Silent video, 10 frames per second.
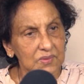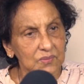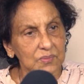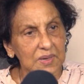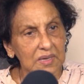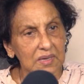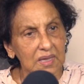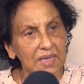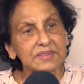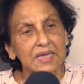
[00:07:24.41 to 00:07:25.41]
Where
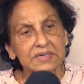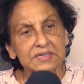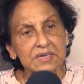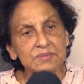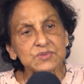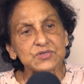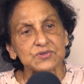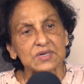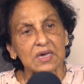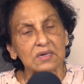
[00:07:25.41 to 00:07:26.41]
at that time,
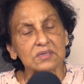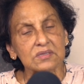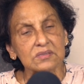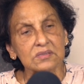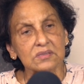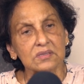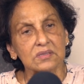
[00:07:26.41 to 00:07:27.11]
Sri Lanka,